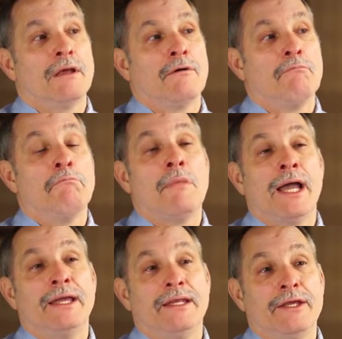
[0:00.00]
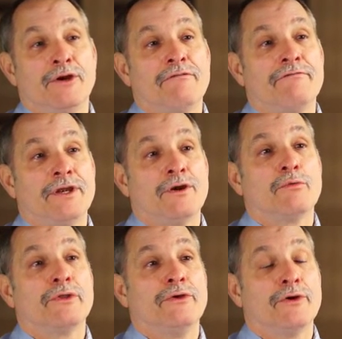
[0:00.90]
might interfere
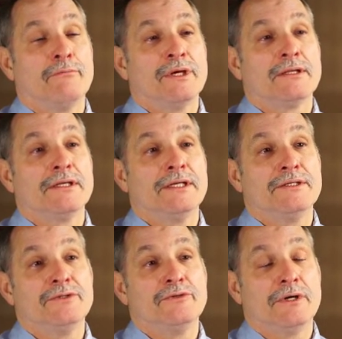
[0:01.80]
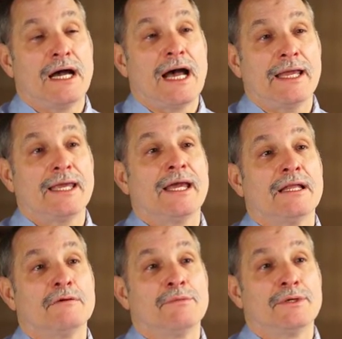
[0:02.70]
with your ability to do a high
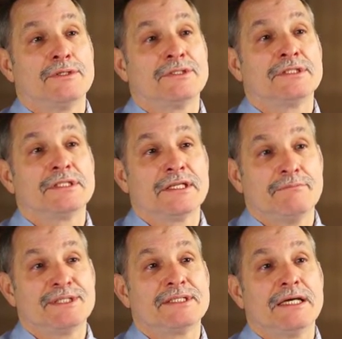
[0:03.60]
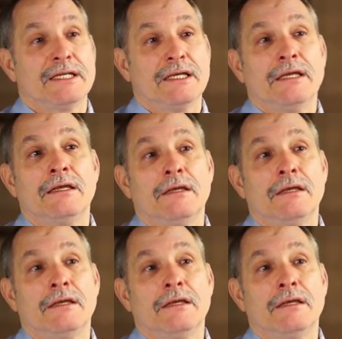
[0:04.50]
caliber sleep study.